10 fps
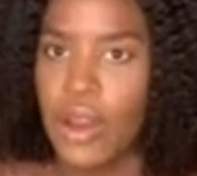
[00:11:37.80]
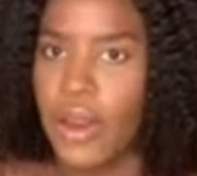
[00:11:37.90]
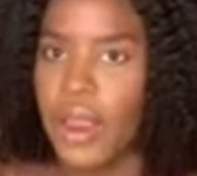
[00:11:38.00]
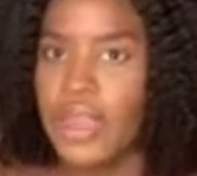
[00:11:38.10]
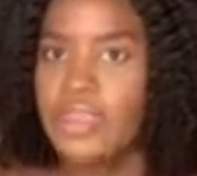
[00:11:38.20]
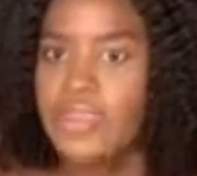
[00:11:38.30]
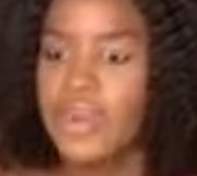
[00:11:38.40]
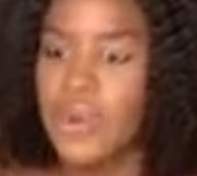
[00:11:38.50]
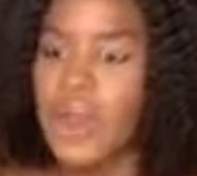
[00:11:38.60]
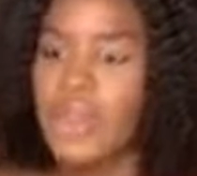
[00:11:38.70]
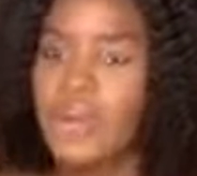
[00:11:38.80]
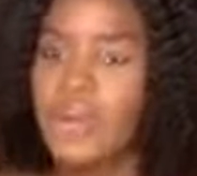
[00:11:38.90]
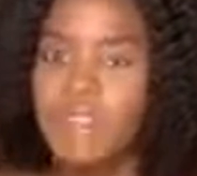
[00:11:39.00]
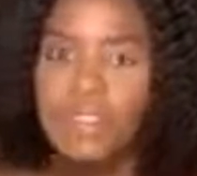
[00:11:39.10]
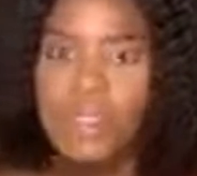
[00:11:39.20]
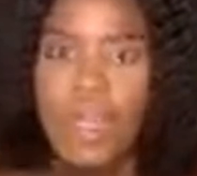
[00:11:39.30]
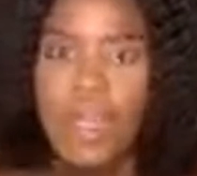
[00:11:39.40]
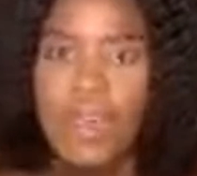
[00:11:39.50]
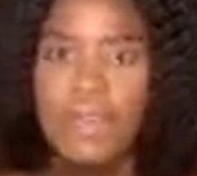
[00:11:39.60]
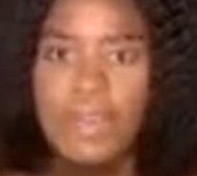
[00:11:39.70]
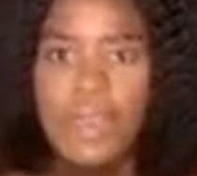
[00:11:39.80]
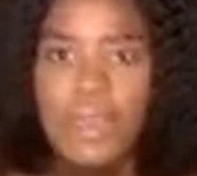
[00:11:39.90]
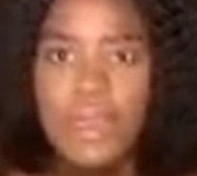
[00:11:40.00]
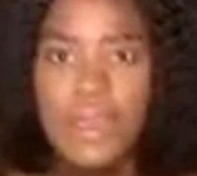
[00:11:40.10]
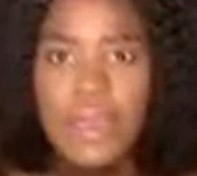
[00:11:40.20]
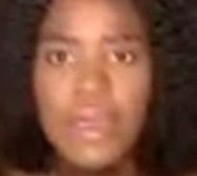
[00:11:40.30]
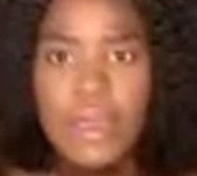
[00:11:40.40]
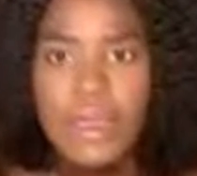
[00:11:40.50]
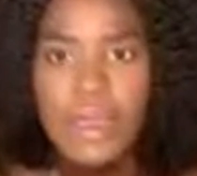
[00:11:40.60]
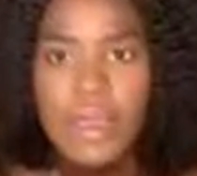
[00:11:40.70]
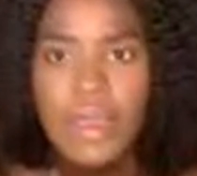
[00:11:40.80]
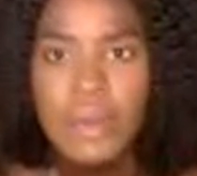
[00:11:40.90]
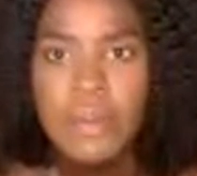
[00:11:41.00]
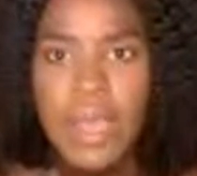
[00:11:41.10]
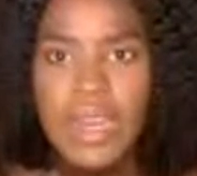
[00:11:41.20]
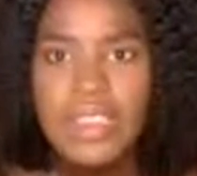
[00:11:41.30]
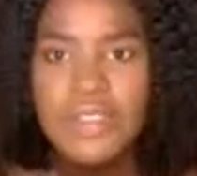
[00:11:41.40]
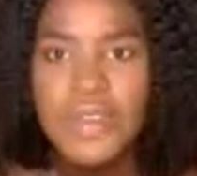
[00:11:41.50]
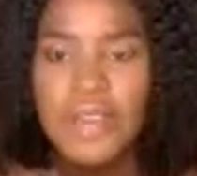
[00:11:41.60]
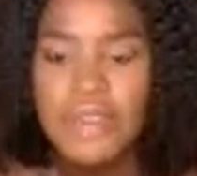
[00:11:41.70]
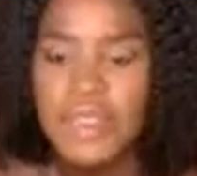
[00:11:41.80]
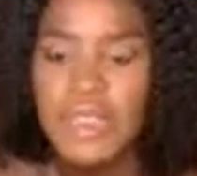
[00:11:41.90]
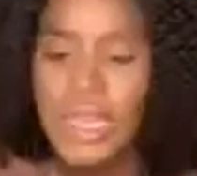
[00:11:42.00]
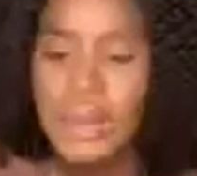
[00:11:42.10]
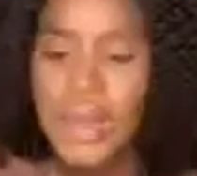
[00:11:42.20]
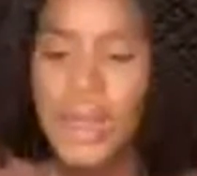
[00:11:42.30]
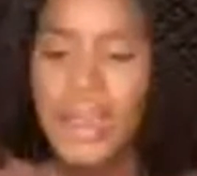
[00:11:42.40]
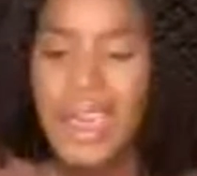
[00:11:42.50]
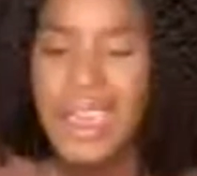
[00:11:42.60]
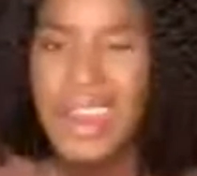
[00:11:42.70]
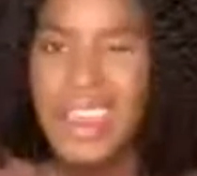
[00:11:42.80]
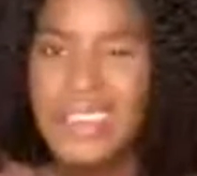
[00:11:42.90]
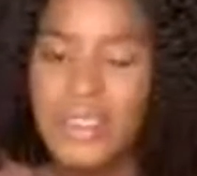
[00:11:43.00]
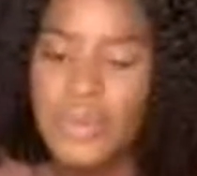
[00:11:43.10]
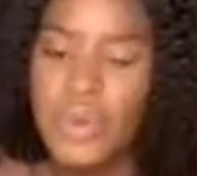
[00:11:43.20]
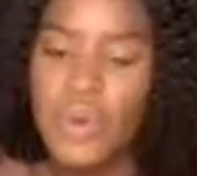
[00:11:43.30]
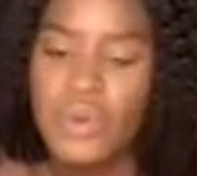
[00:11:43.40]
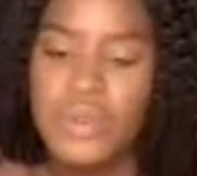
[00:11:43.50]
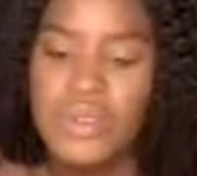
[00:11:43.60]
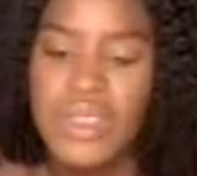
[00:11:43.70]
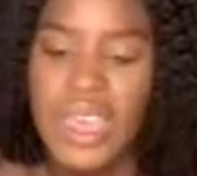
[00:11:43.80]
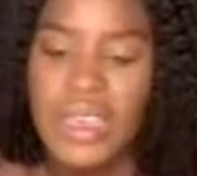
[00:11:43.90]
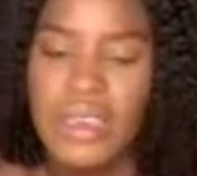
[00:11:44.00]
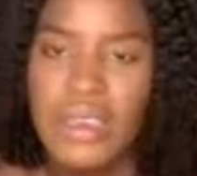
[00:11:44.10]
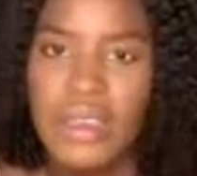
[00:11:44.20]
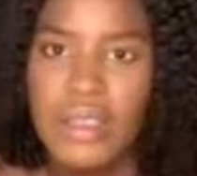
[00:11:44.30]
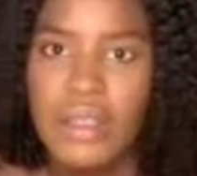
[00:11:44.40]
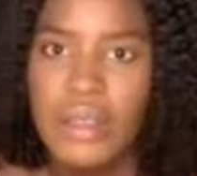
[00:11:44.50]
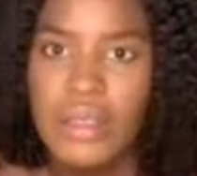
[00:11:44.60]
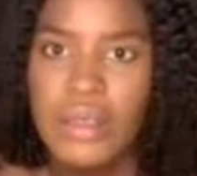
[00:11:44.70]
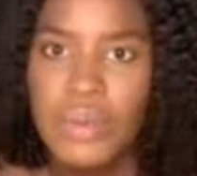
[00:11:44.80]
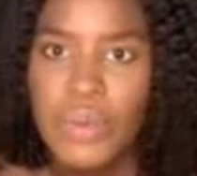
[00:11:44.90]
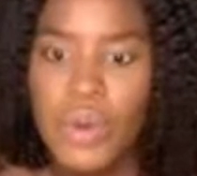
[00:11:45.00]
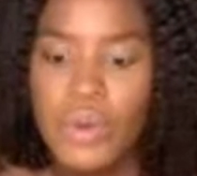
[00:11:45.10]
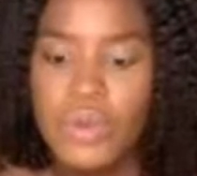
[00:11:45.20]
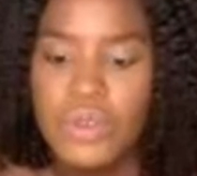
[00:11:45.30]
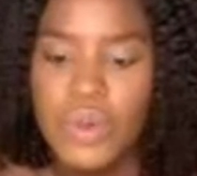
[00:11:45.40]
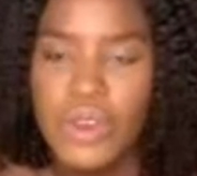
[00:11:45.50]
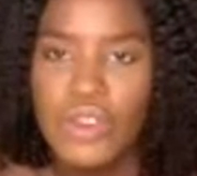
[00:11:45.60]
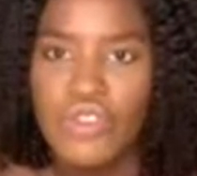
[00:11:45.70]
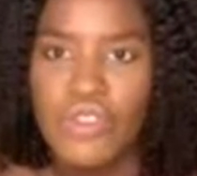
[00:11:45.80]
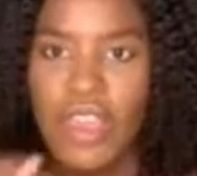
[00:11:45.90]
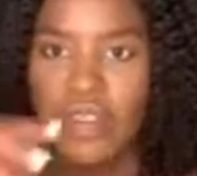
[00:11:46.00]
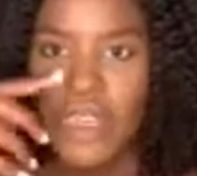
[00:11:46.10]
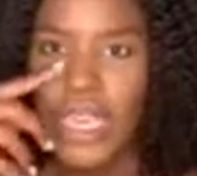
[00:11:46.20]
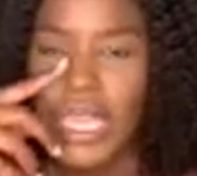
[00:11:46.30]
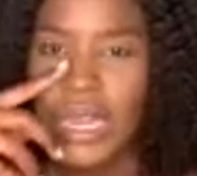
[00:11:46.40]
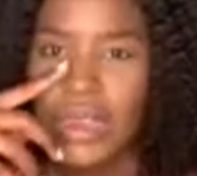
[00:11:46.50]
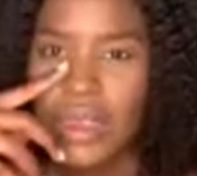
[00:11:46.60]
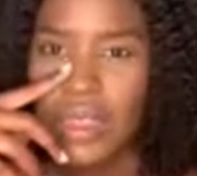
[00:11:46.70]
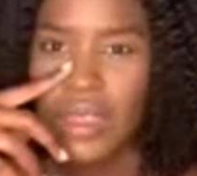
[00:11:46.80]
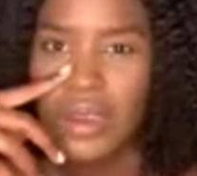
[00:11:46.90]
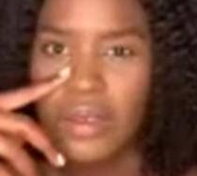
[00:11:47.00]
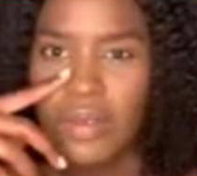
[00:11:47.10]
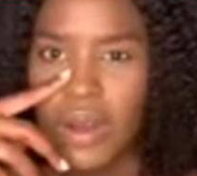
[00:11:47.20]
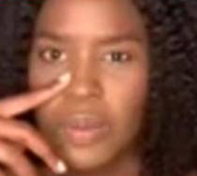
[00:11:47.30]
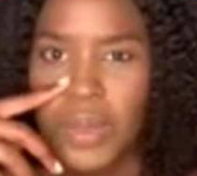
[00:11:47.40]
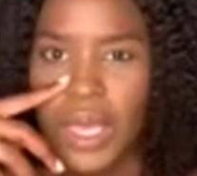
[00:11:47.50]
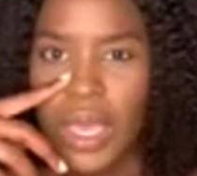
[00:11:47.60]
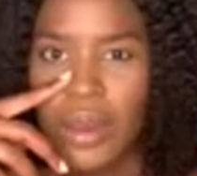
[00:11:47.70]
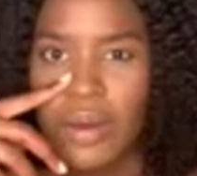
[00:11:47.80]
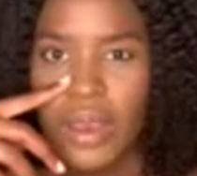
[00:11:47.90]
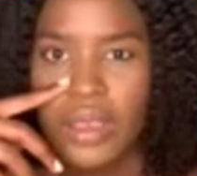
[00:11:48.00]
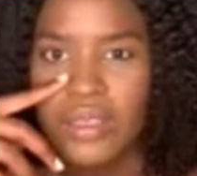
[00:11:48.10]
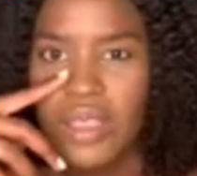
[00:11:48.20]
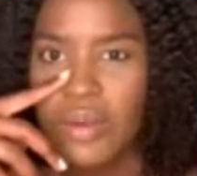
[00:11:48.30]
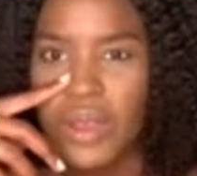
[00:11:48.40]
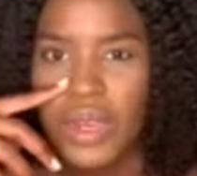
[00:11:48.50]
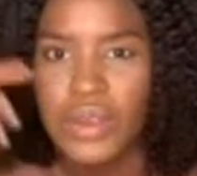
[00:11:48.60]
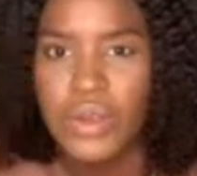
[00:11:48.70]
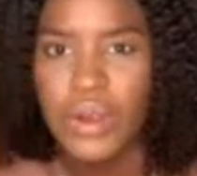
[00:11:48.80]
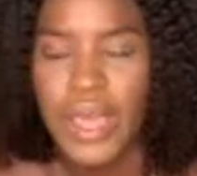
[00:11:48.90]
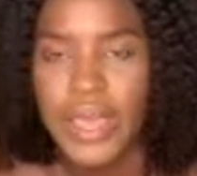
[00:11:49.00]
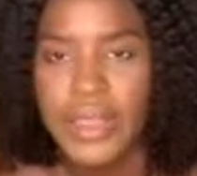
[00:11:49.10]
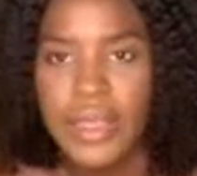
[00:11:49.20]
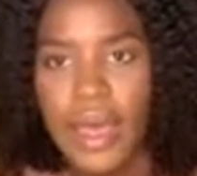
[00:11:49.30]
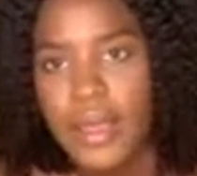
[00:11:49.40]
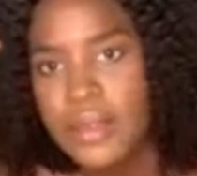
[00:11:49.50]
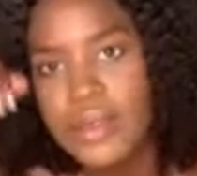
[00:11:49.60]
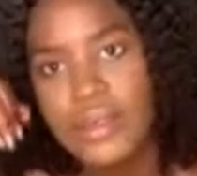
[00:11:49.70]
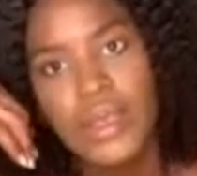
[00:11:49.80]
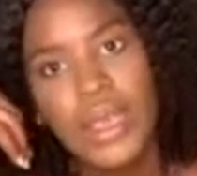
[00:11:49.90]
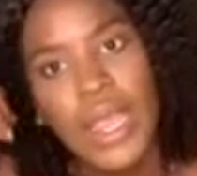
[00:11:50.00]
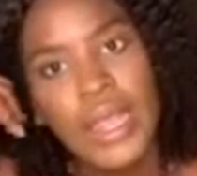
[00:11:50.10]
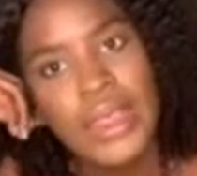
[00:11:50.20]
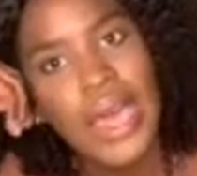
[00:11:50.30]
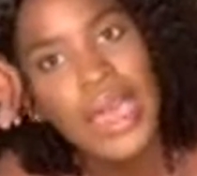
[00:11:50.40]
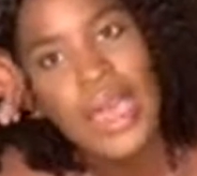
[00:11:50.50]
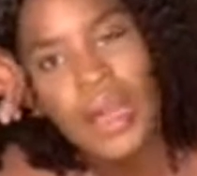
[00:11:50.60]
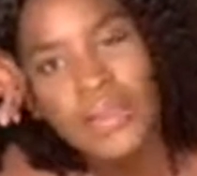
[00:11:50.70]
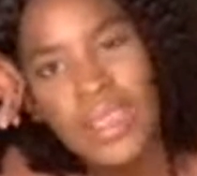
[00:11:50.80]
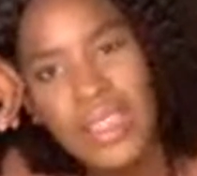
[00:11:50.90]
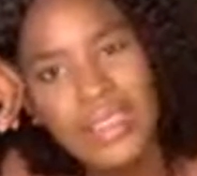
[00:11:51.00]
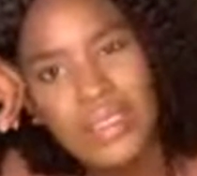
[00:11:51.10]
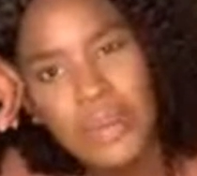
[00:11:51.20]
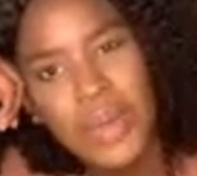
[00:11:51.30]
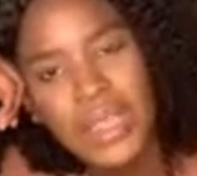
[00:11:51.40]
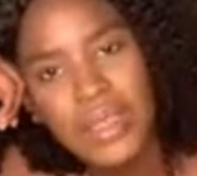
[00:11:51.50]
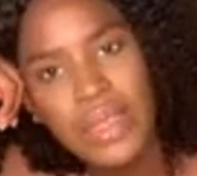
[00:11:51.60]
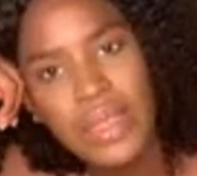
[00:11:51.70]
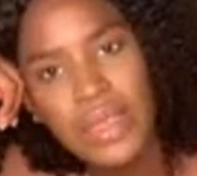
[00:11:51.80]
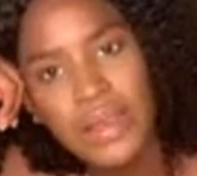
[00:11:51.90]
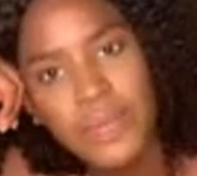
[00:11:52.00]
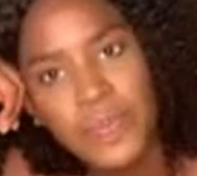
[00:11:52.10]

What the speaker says: All right, let's see what other questions I have here. My least favorite thing about Ghana is the roads. Like the roads when you're driving in the developing areas, I really don't like that. I'll say that's the main thing.